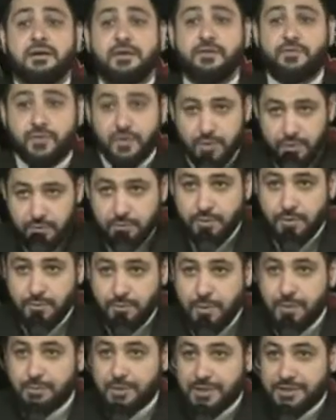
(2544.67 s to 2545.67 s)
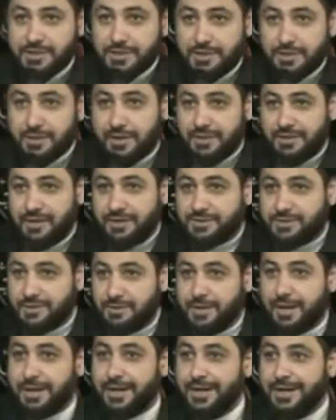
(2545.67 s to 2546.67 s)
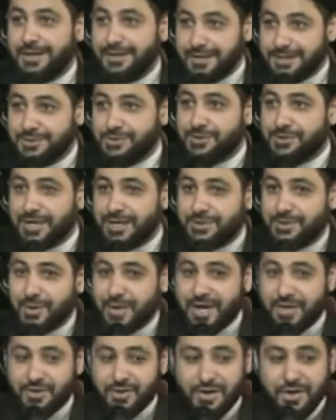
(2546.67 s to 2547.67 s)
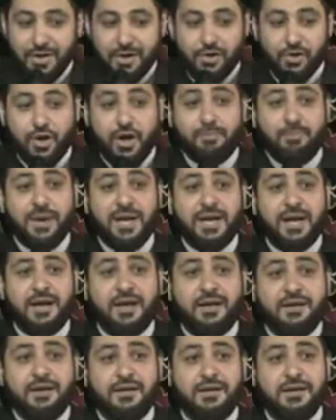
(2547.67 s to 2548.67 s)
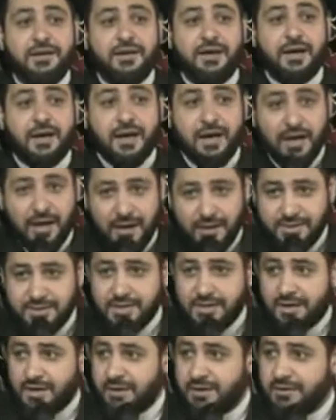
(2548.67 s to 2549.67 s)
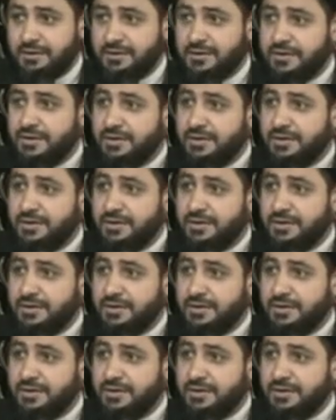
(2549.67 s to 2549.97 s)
If you, you memorize, I think so, right? Let's recite together. Rabbana, atina,